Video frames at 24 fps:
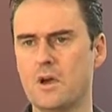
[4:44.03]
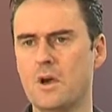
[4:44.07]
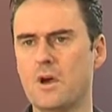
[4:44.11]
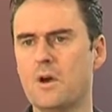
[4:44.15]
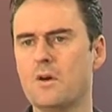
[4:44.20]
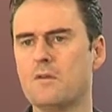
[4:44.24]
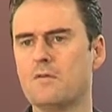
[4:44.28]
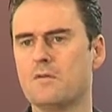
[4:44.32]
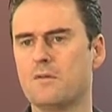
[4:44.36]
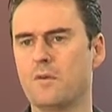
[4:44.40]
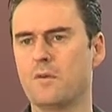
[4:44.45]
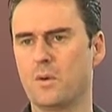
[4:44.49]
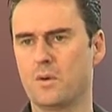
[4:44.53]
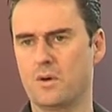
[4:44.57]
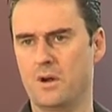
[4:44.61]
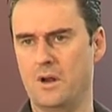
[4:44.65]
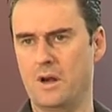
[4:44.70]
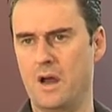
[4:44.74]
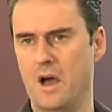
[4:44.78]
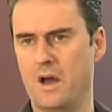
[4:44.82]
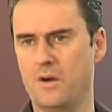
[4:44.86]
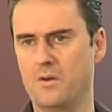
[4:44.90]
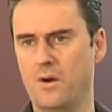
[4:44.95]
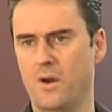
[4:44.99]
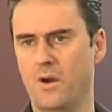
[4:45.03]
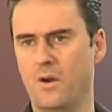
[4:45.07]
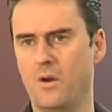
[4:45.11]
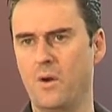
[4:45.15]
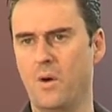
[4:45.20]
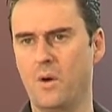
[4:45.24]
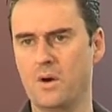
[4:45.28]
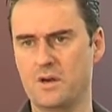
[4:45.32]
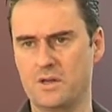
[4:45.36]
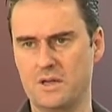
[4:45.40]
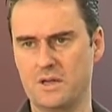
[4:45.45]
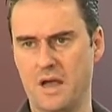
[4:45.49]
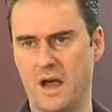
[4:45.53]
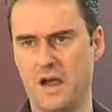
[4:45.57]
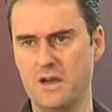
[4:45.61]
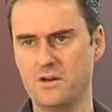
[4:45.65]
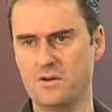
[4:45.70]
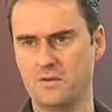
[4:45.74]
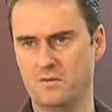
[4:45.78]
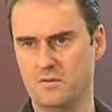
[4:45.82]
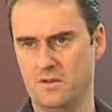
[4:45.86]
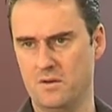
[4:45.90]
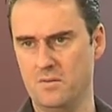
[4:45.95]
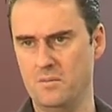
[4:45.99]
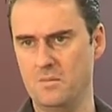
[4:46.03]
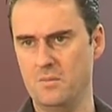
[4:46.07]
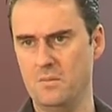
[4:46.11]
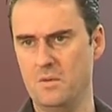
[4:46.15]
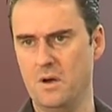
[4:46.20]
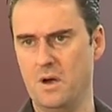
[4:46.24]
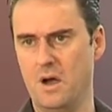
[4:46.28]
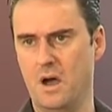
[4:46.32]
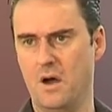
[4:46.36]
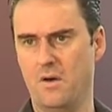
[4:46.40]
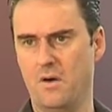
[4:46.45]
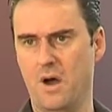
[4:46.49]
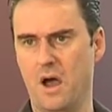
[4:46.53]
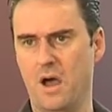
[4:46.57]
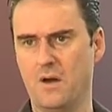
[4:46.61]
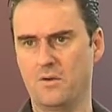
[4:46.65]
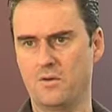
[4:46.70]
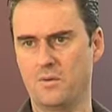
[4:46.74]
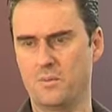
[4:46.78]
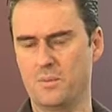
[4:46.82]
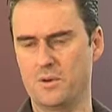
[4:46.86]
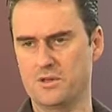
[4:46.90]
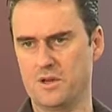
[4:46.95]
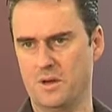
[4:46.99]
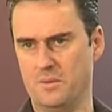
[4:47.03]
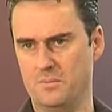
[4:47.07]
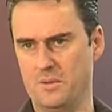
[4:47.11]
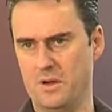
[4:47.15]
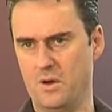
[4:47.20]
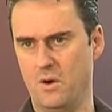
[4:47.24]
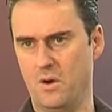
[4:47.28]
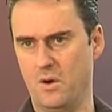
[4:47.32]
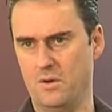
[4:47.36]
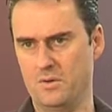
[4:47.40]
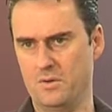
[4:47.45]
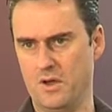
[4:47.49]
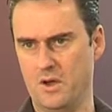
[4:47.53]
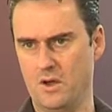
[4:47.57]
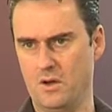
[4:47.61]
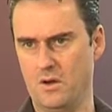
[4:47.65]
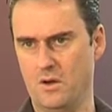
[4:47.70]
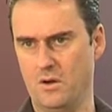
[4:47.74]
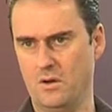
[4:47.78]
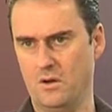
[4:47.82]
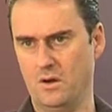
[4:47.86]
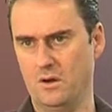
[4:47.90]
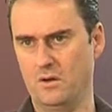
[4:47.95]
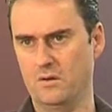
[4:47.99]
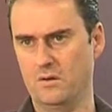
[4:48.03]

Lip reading: 1,498 of them are 100% behind their union.